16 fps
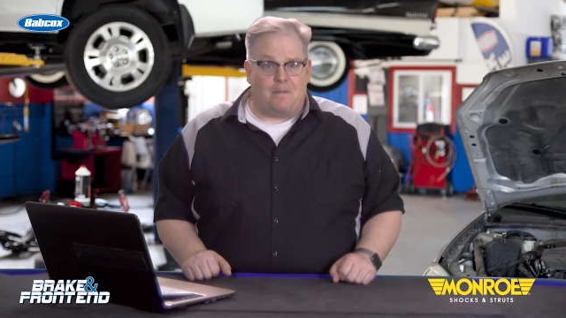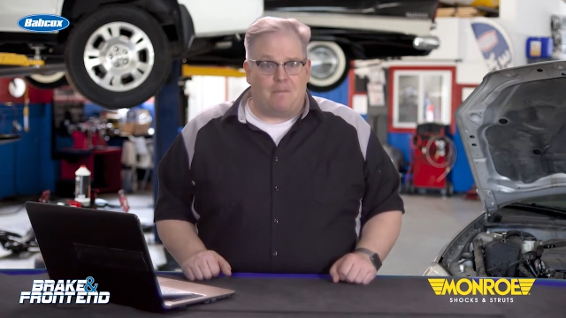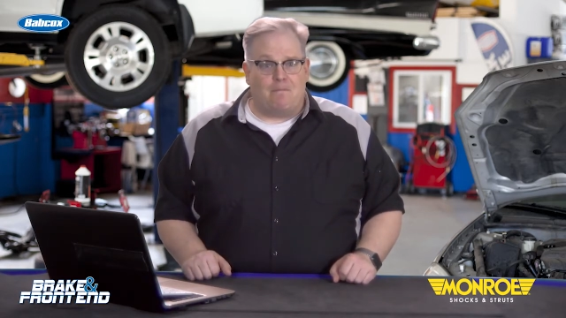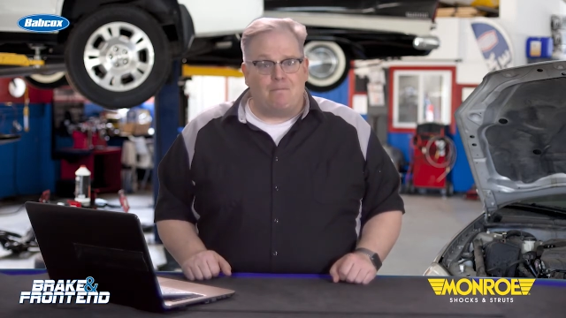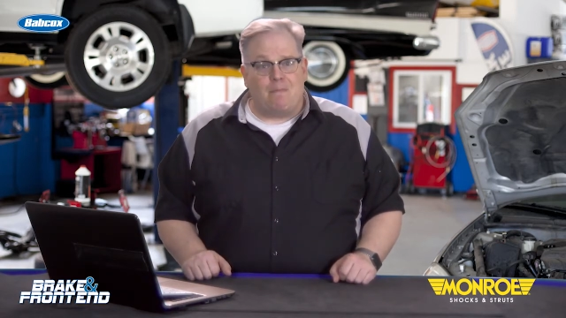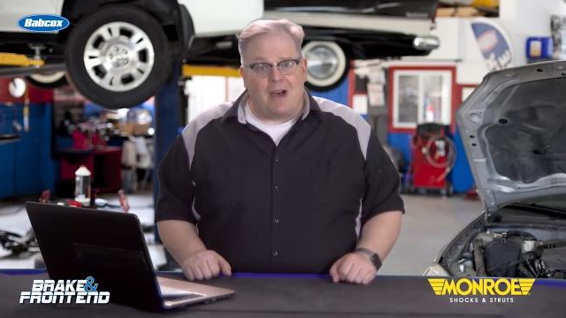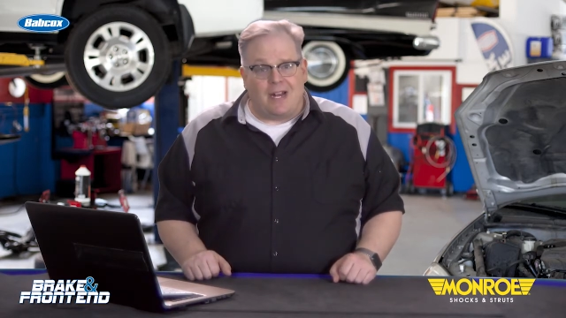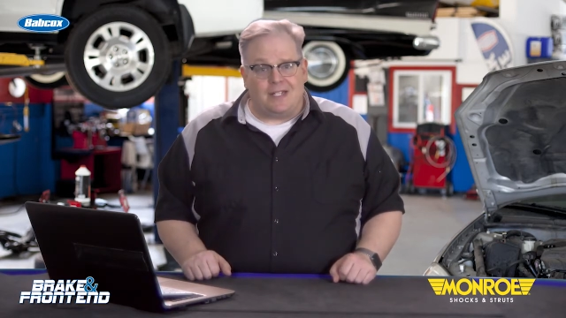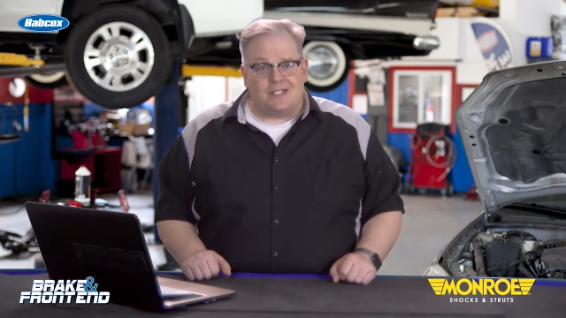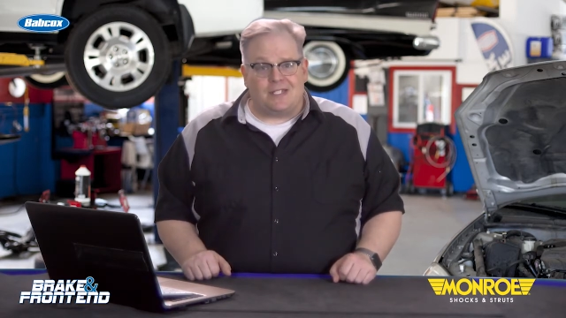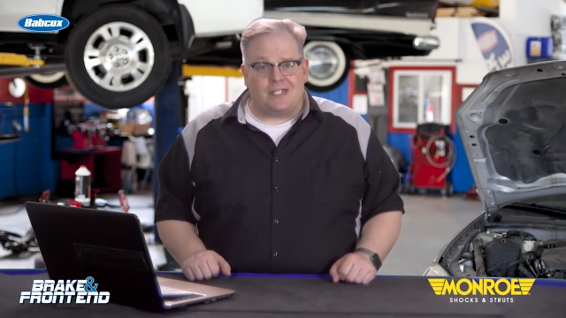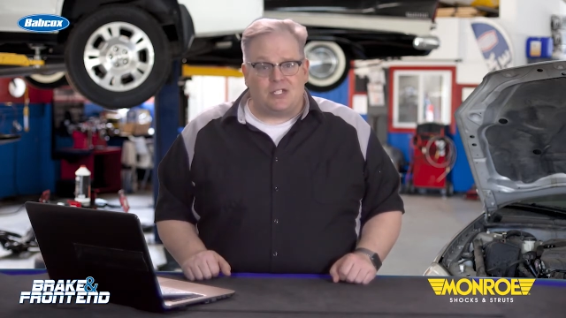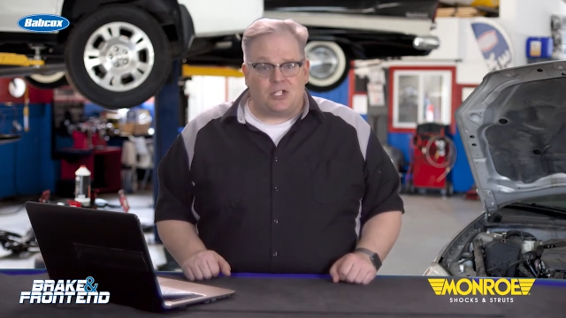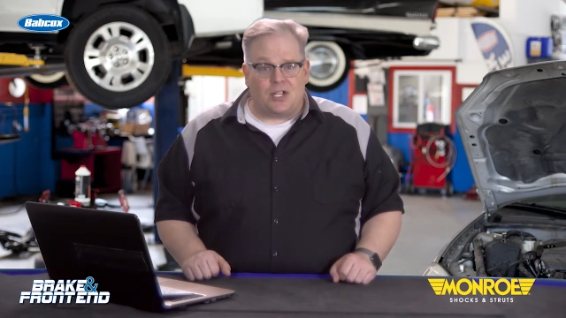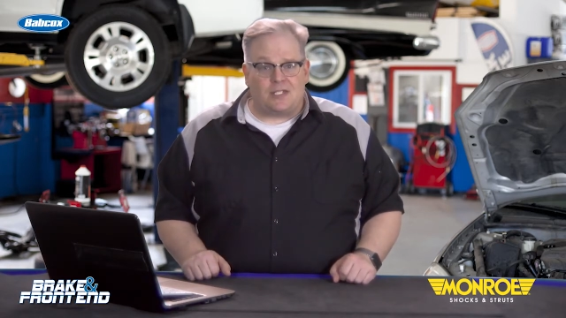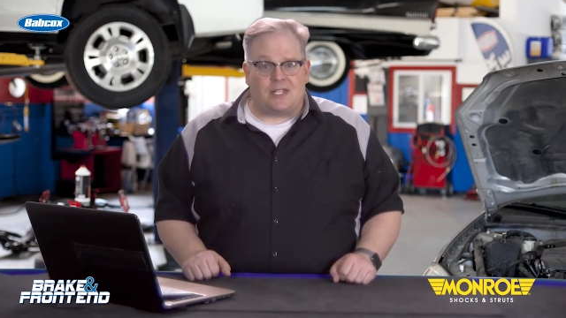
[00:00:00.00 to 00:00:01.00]
might
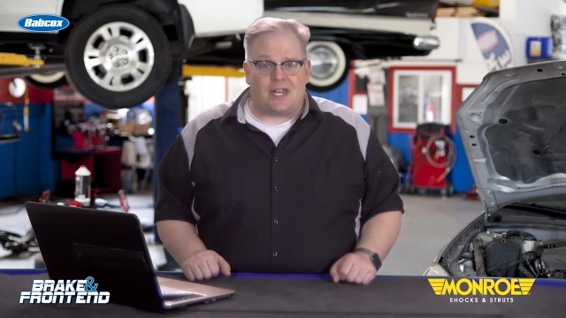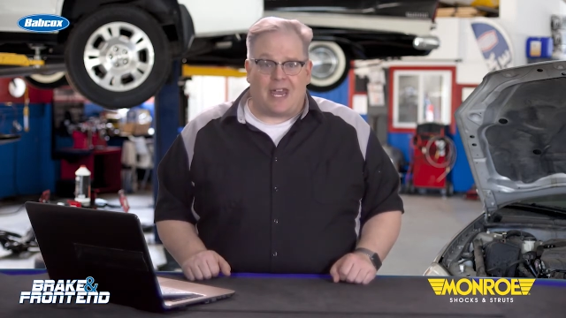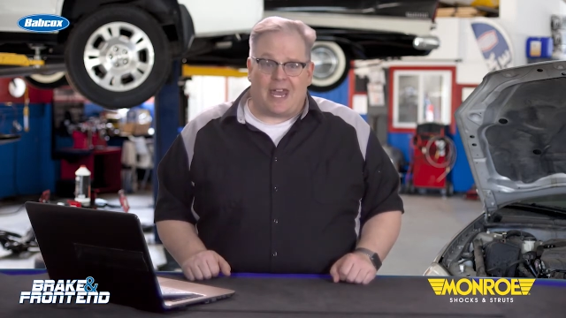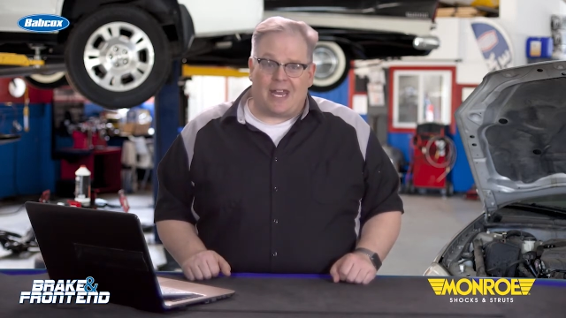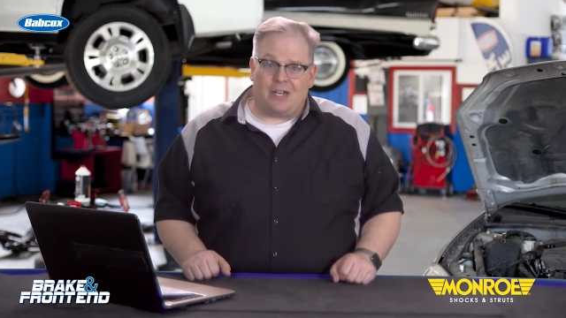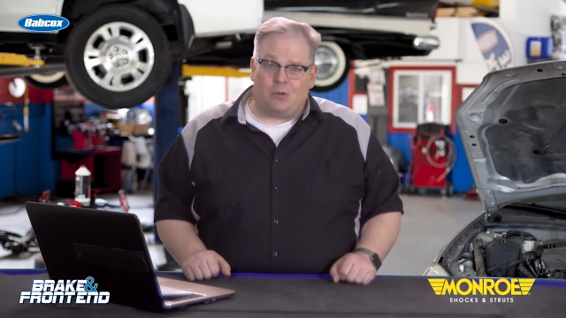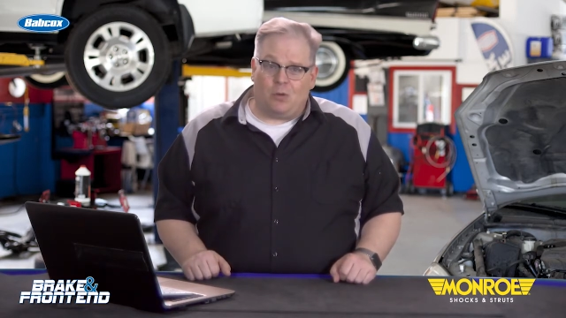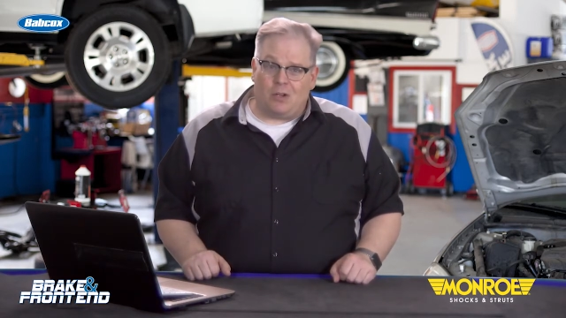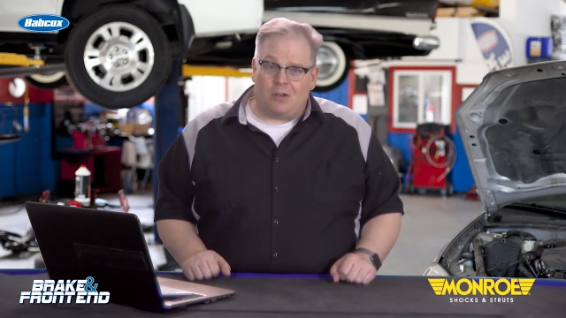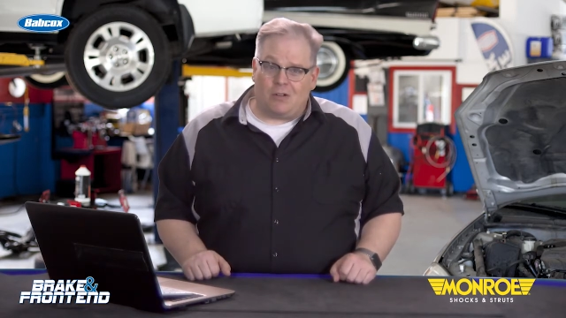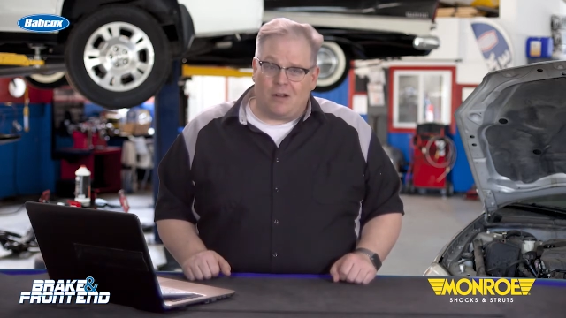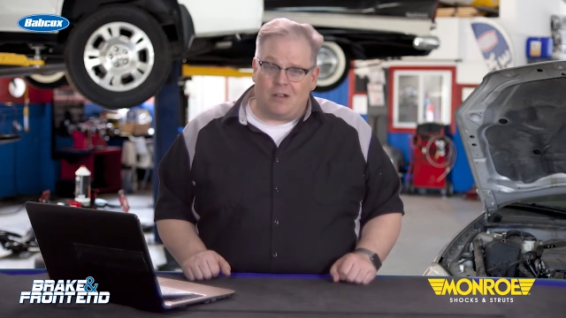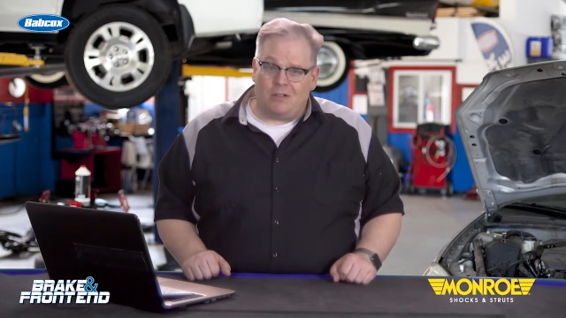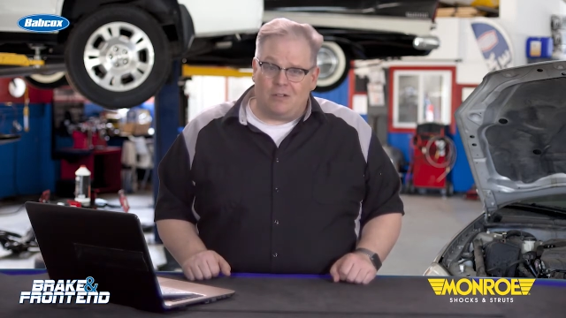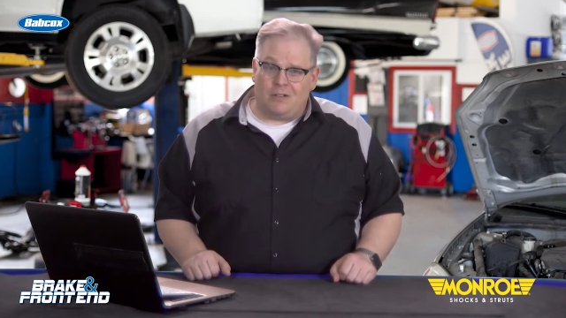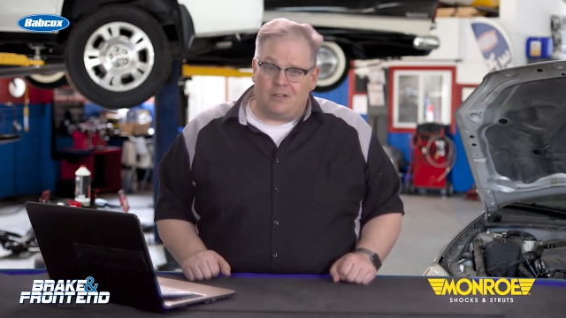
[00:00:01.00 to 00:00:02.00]
suggest adequate
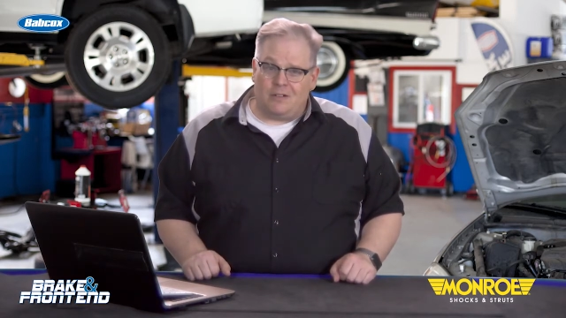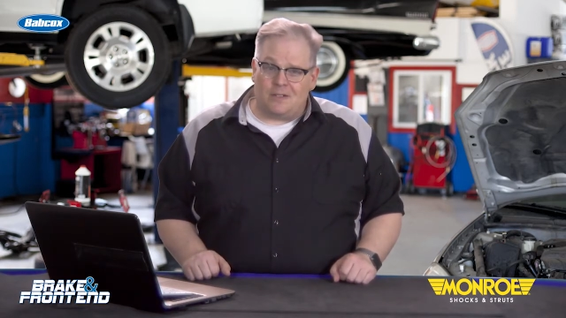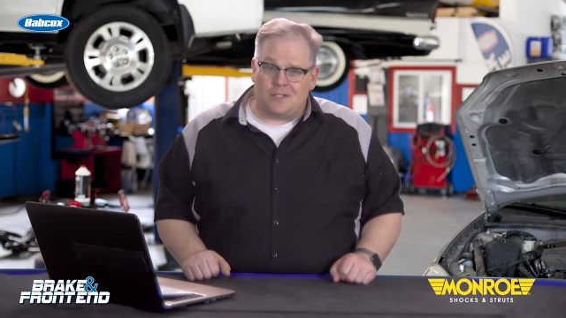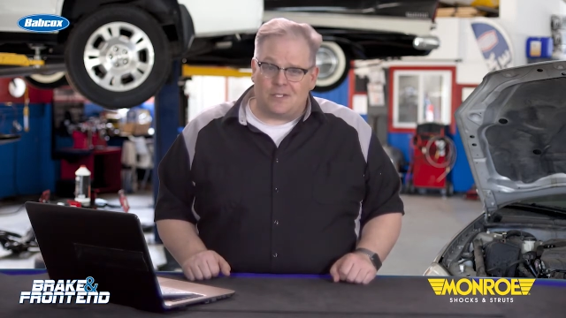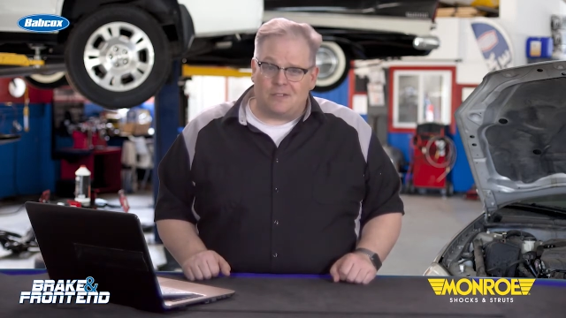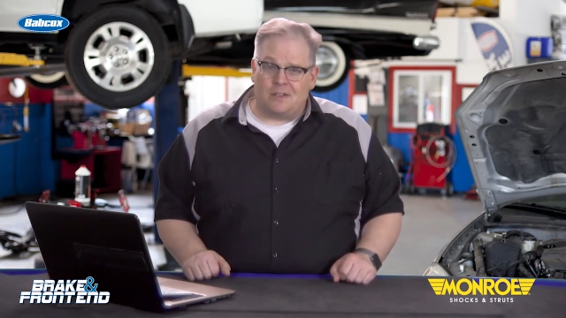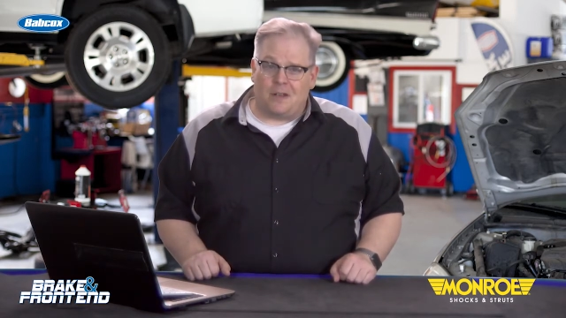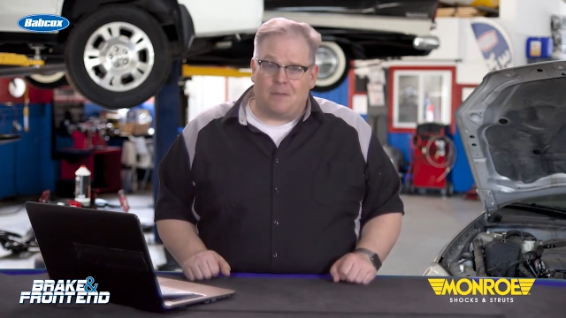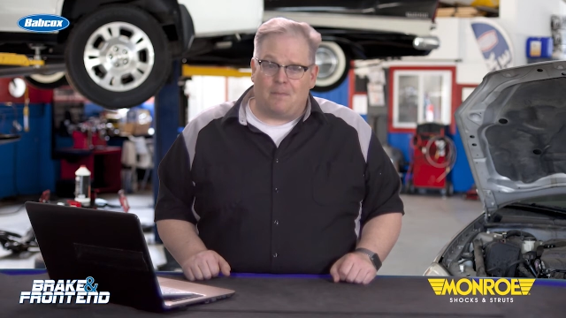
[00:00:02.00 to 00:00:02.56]
ground clearance,